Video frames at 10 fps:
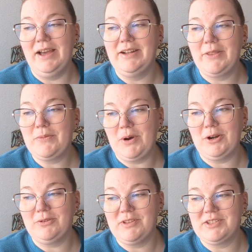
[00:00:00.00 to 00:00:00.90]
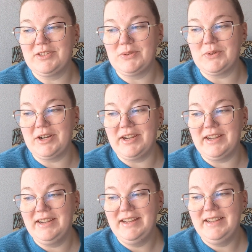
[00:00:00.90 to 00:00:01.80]
another part of this
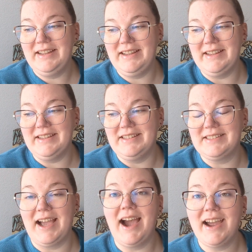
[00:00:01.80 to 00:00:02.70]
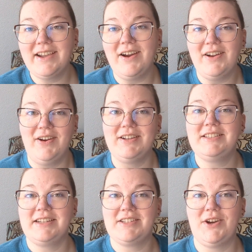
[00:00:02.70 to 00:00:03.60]
story is I got on
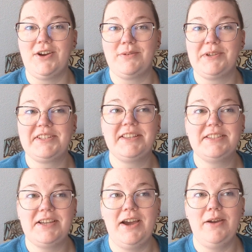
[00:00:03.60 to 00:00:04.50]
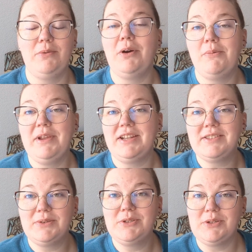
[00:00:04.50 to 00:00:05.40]
TikTok because at the time, well, I mean, I
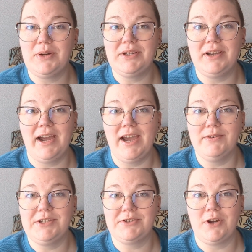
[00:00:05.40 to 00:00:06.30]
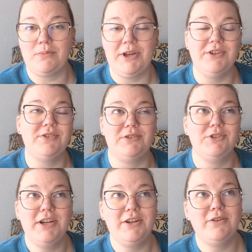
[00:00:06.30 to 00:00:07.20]
still do. I have a TikTok page and a
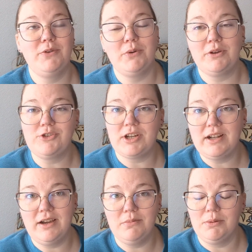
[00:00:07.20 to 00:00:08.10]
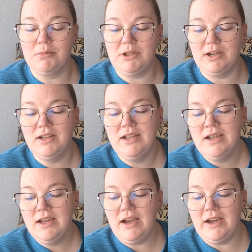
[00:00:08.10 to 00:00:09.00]
channel if you want to go check it out, blah, blah,
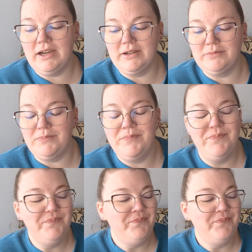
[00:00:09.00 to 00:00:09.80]
blah.